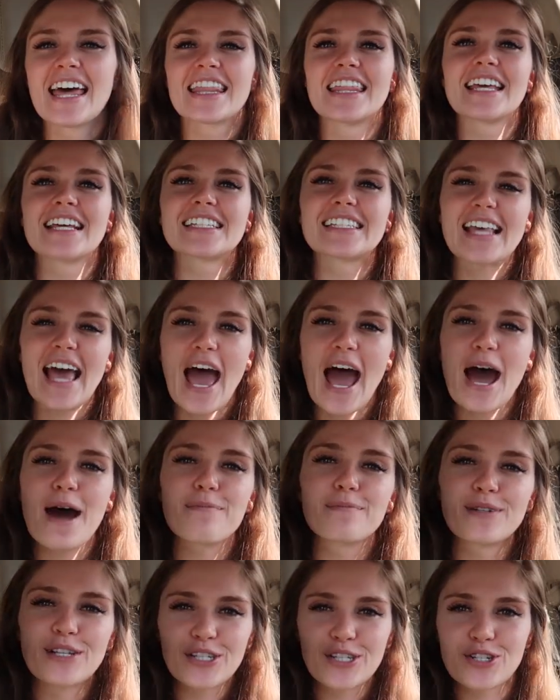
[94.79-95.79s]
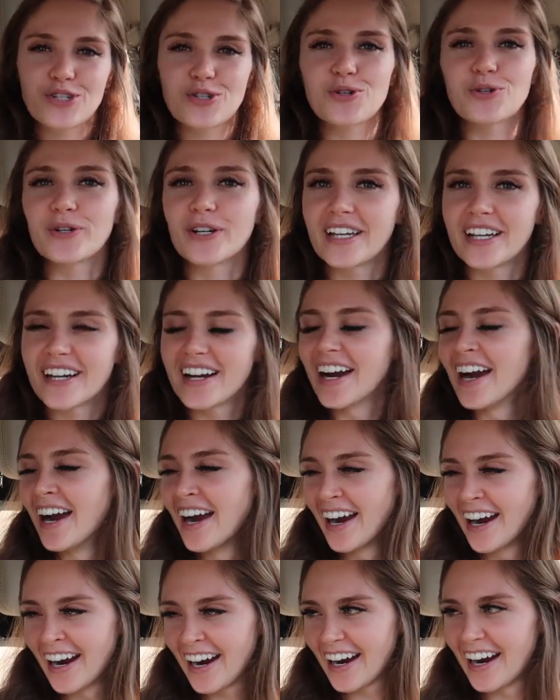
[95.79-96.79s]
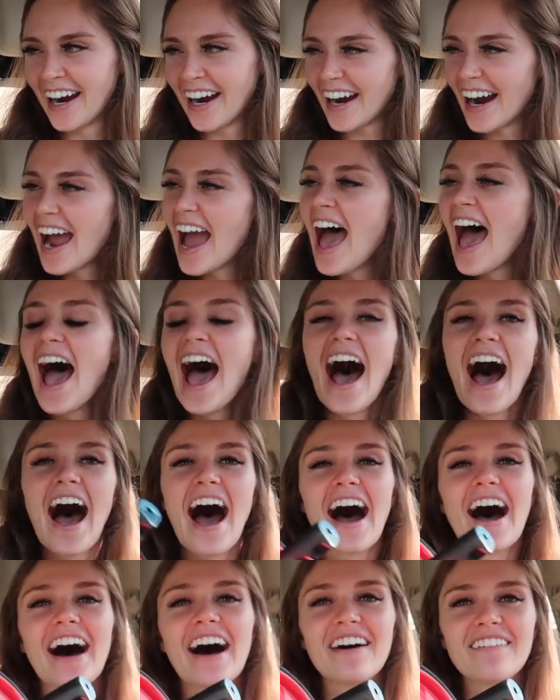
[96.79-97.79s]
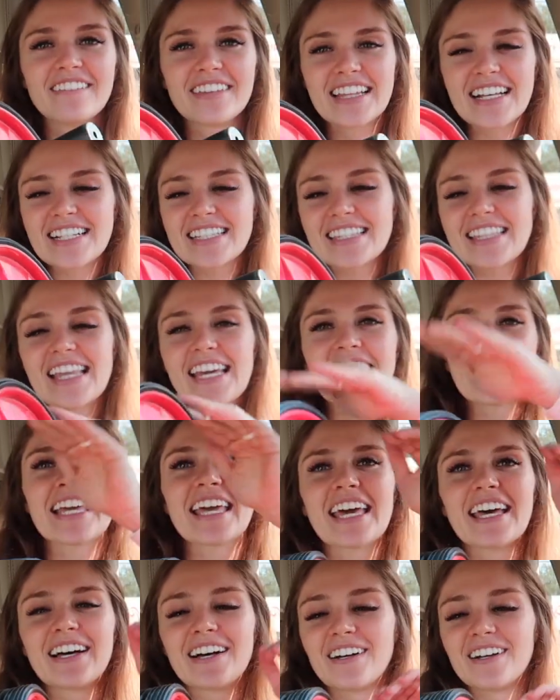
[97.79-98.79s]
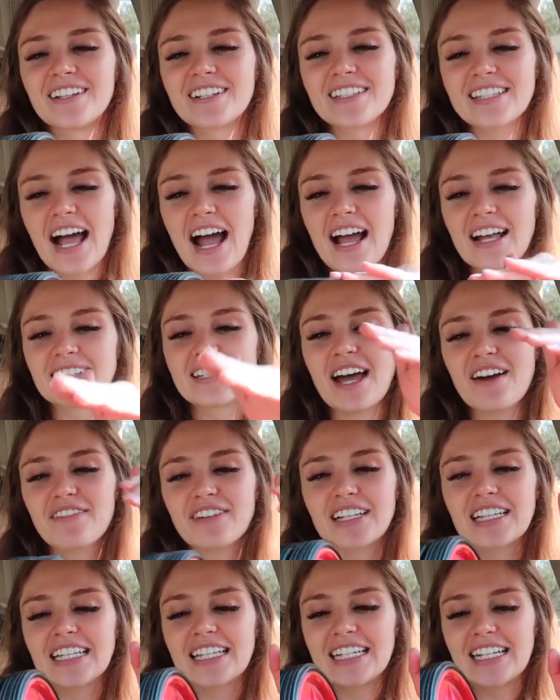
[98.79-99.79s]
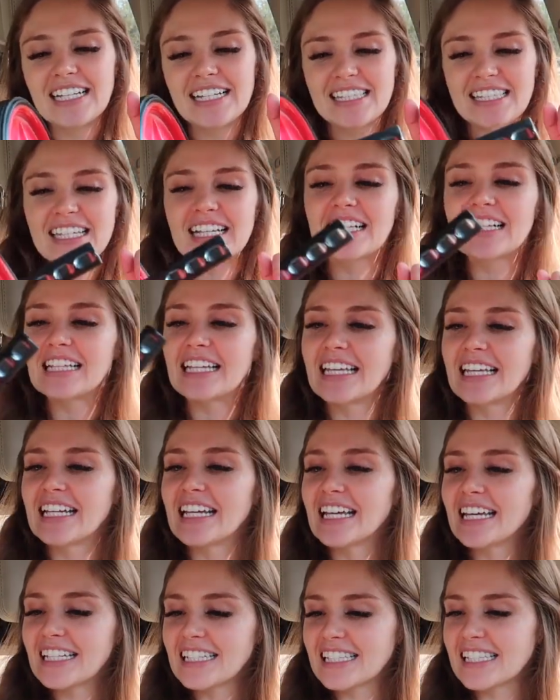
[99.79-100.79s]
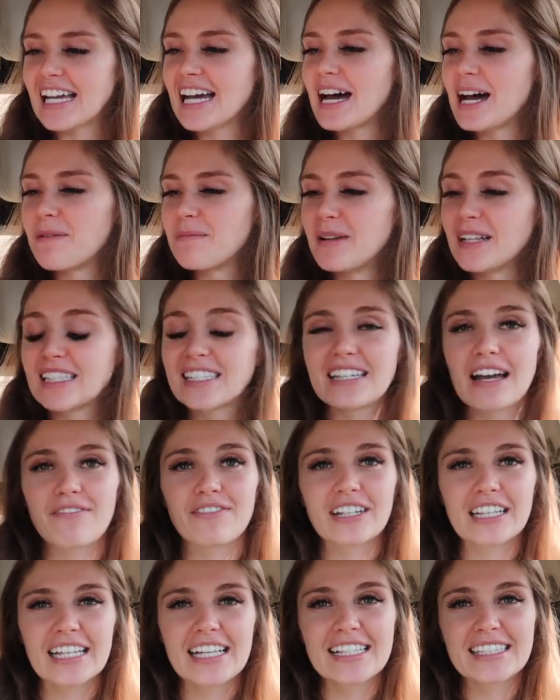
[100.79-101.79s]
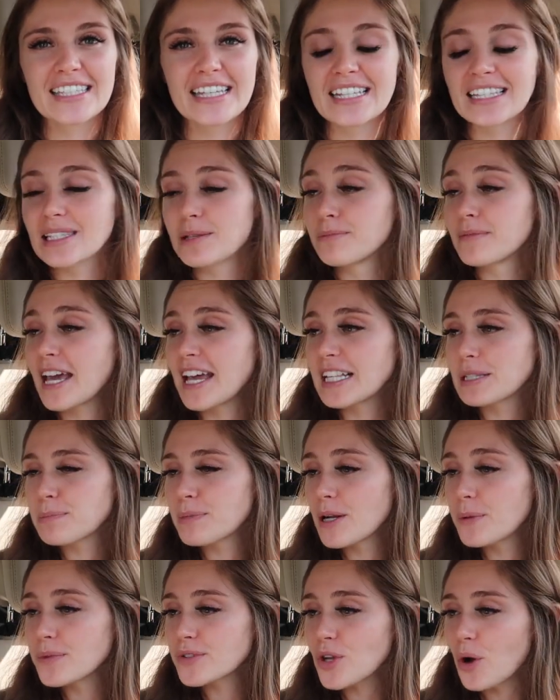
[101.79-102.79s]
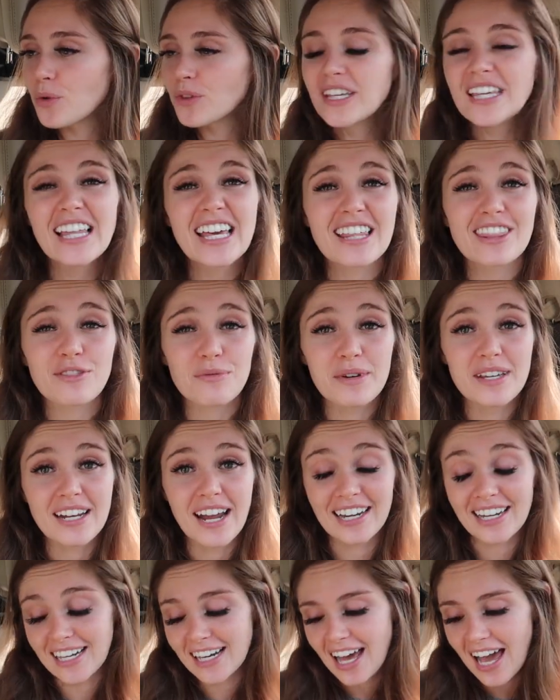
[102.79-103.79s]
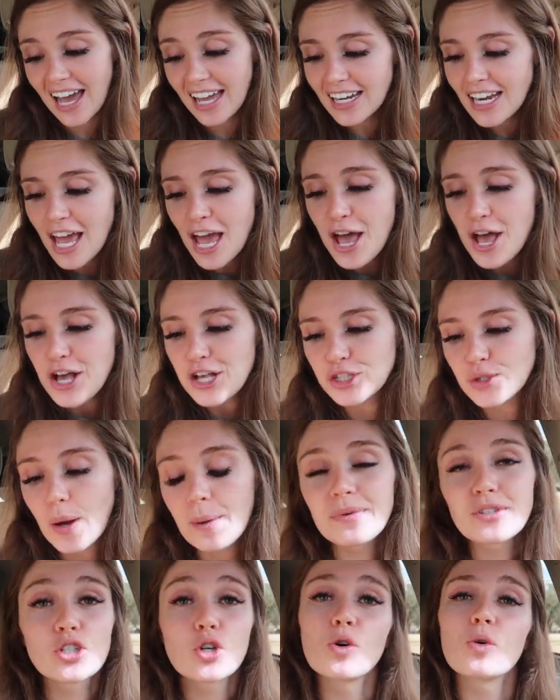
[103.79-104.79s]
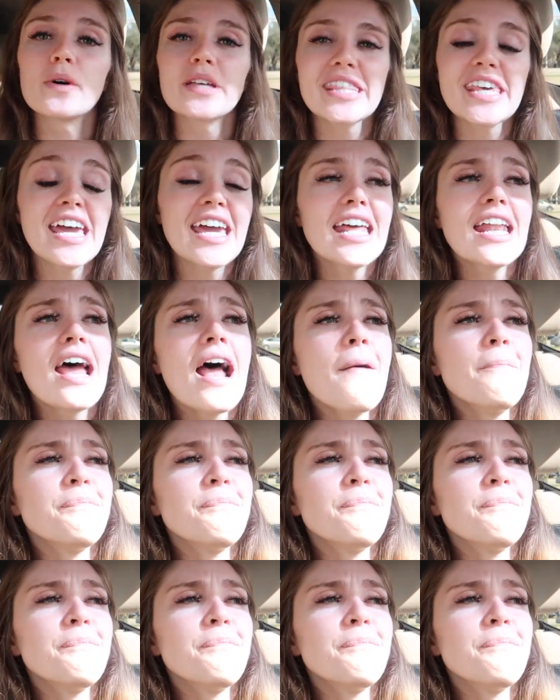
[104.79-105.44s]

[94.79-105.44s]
this ab destroyer. Um, this thing kills. I definitely need to clean it. Um, it's definitely seen some days, but it was only like three ninety-nine, so I was cool with it.